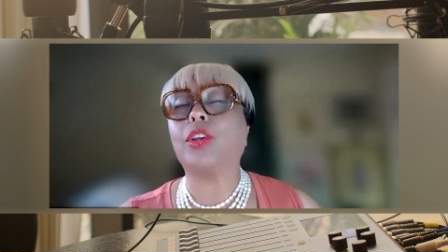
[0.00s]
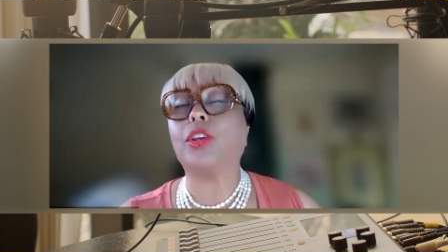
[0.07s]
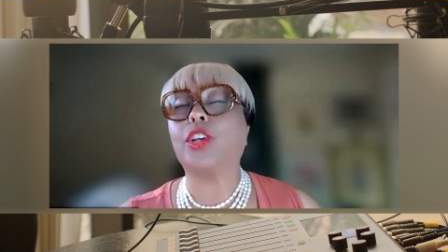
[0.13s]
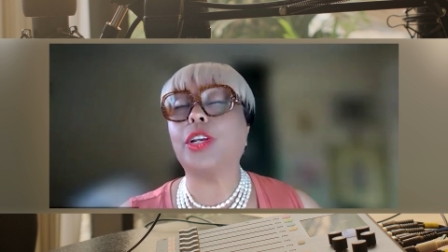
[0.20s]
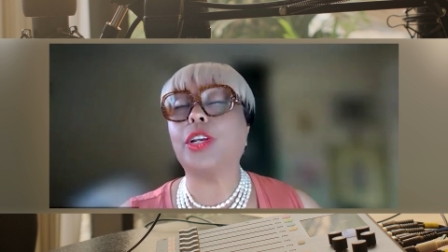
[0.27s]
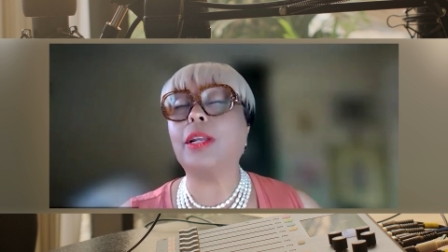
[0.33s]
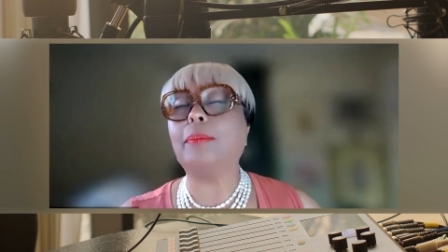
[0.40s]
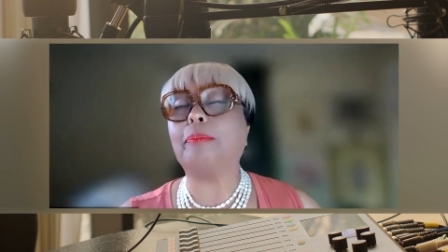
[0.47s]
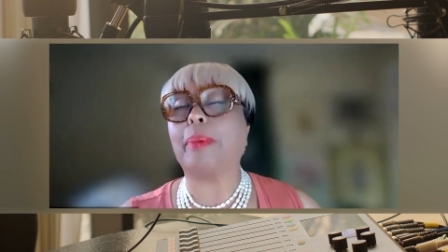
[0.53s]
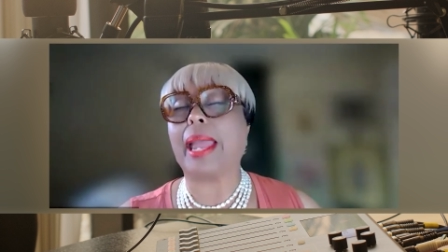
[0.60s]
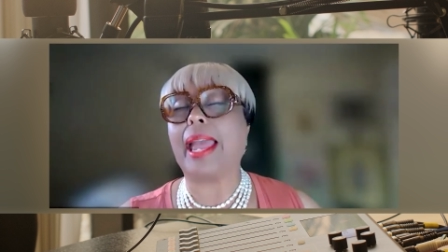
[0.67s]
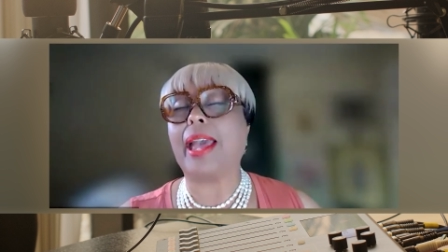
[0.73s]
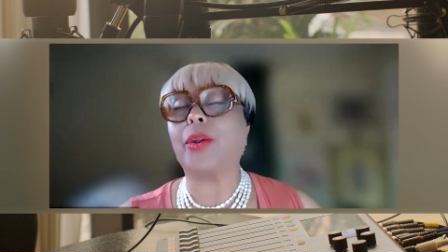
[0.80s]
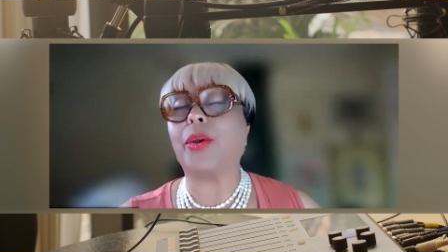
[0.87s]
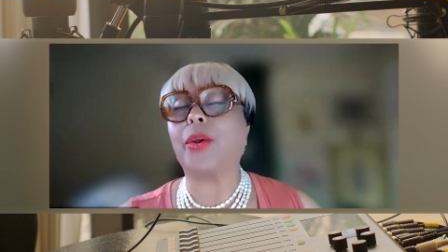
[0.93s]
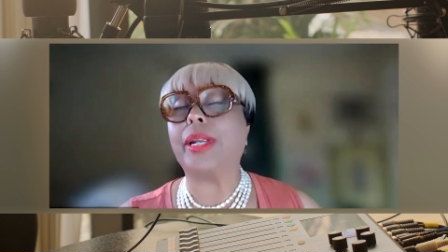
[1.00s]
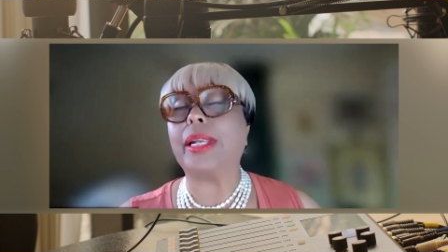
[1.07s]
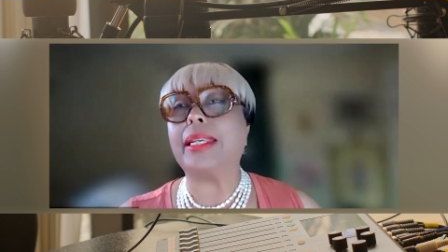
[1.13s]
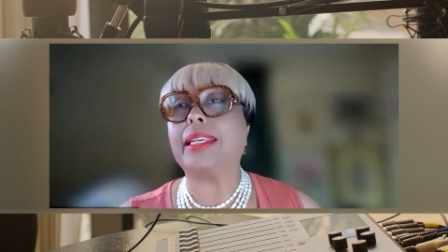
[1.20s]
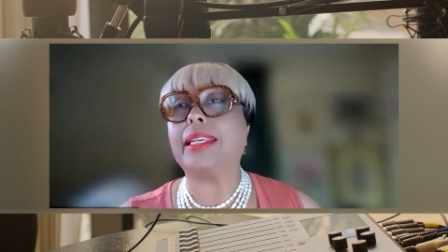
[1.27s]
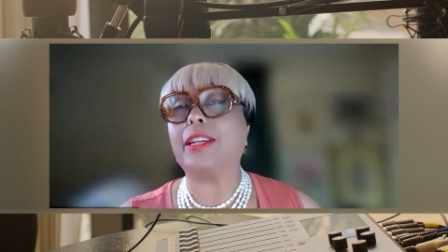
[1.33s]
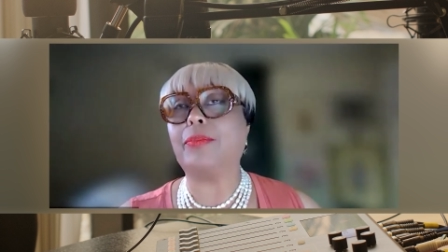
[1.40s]
good, bad, or
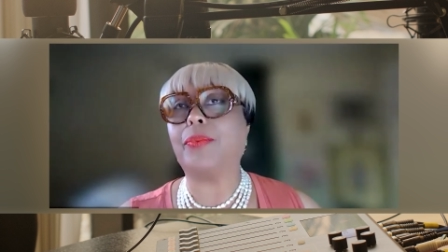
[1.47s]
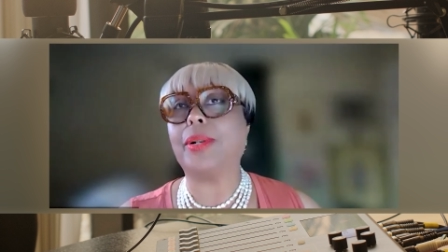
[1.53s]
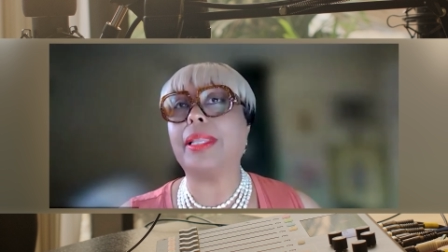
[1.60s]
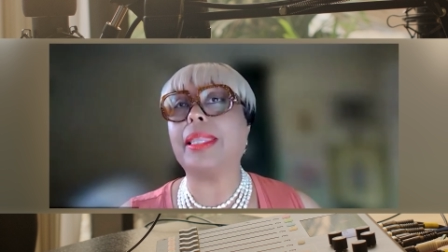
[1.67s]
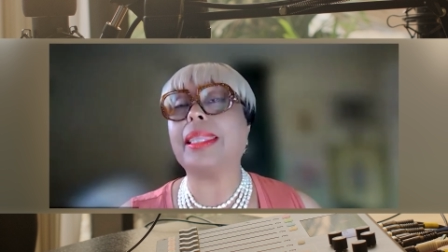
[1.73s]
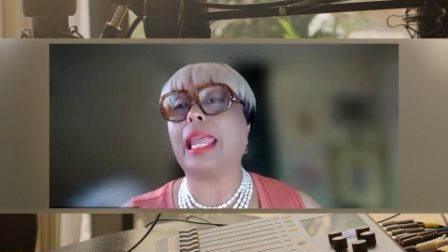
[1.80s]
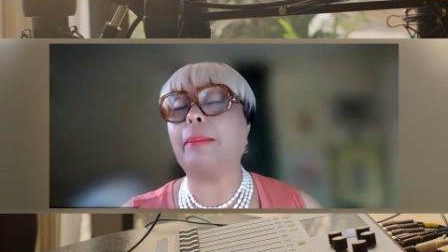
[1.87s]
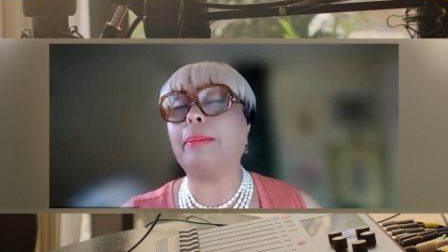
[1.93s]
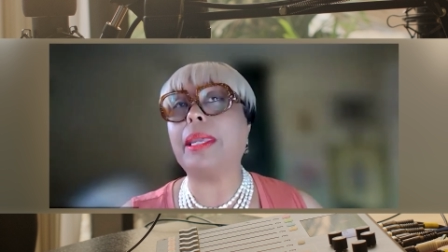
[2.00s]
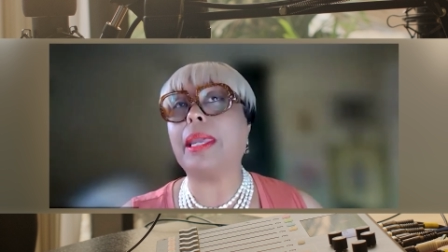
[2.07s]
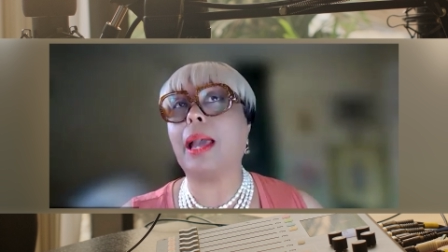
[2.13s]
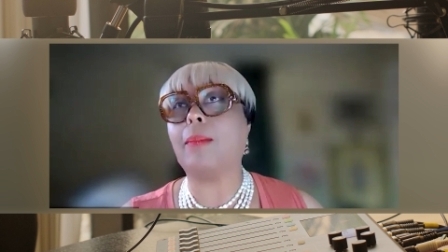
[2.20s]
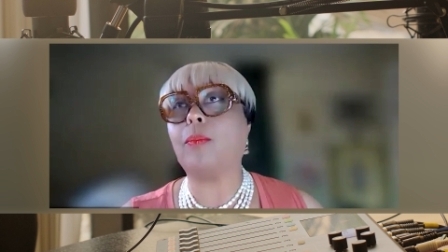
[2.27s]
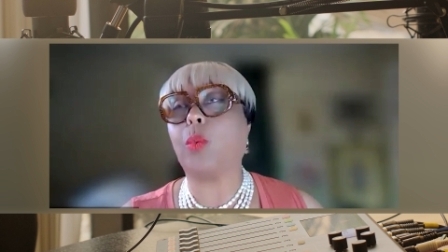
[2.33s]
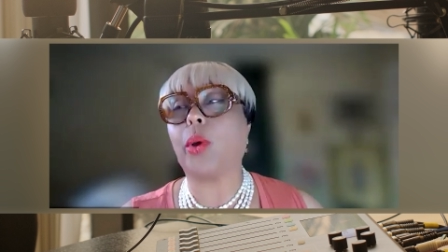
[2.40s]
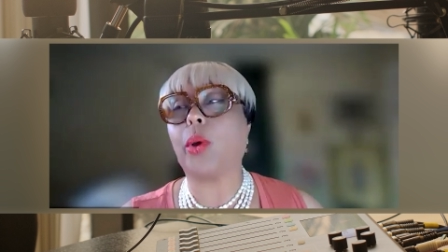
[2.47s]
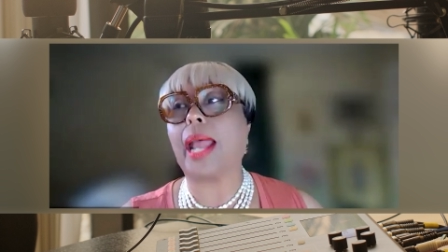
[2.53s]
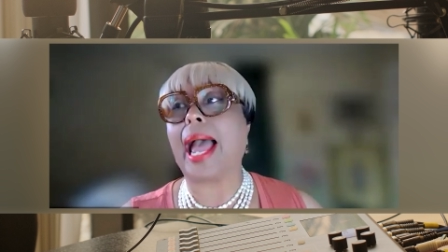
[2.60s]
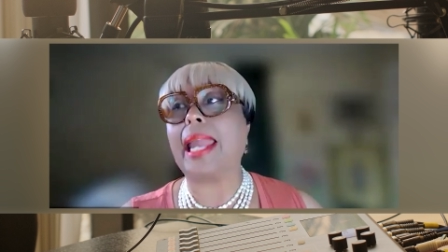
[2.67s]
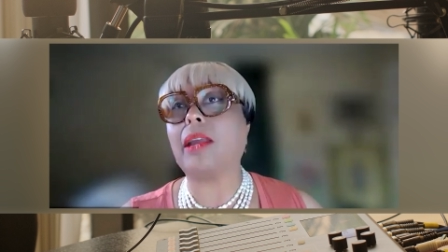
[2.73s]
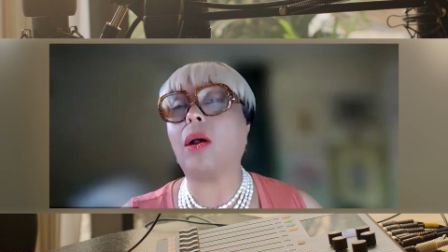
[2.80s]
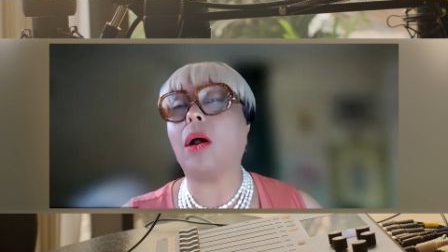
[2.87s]
indifferent, they become what
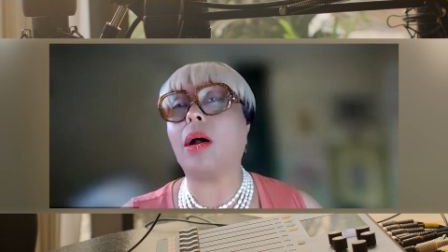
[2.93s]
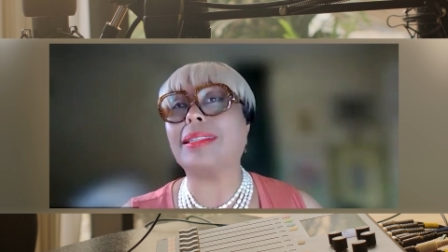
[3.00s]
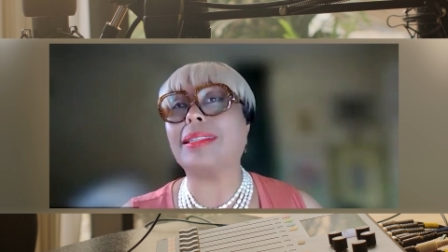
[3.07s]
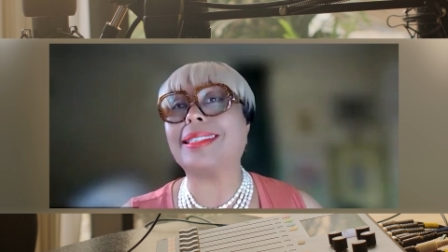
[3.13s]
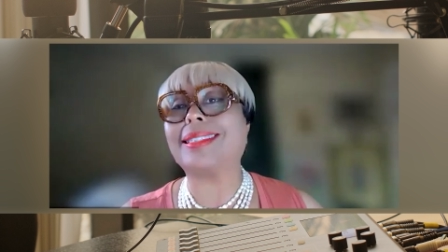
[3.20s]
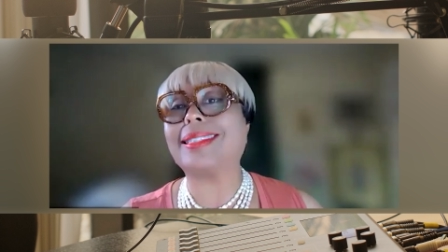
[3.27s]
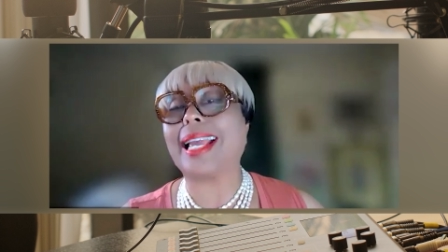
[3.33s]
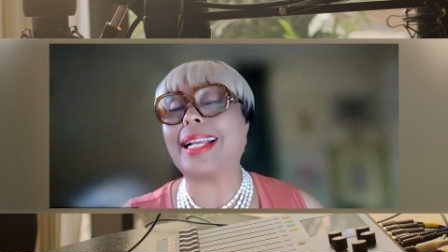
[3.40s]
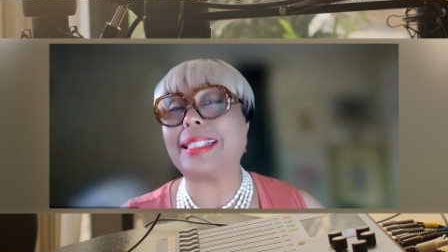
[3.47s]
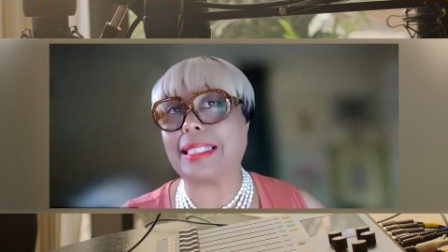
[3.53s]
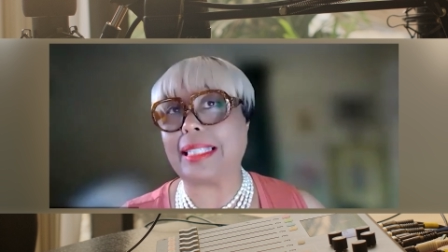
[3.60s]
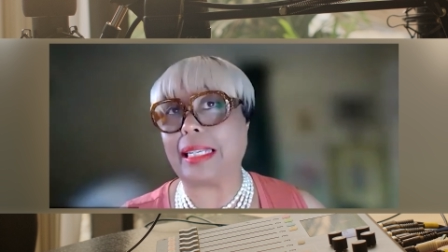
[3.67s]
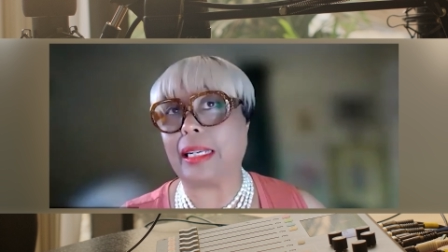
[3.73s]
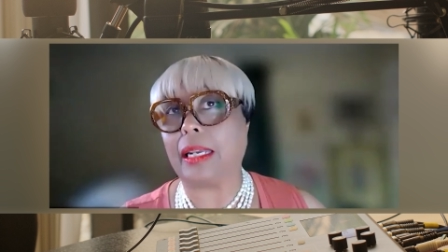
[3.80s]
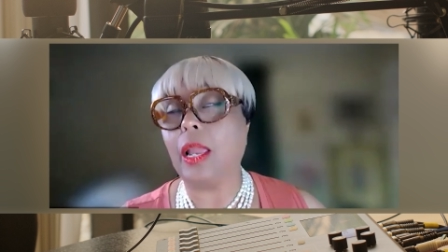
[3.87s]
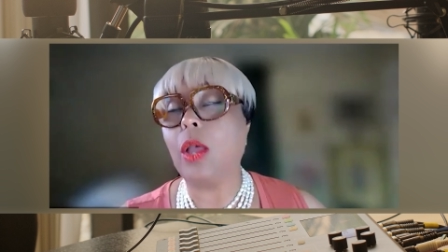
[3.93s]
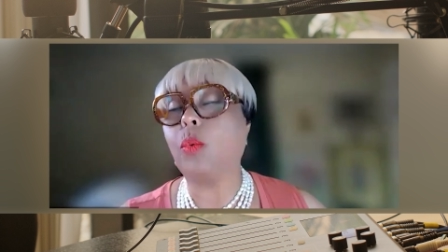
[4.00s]
I call sexy.